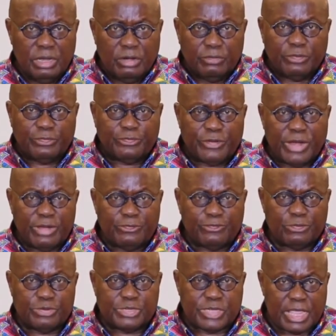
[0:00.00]
refrain
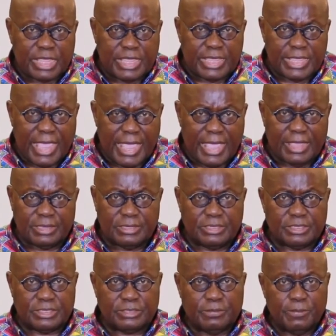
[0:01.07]
from shaking
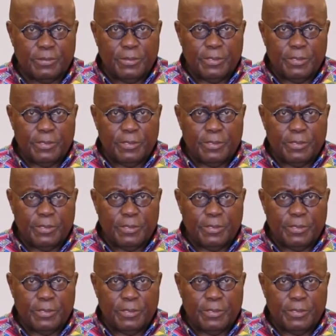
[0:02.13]
hands,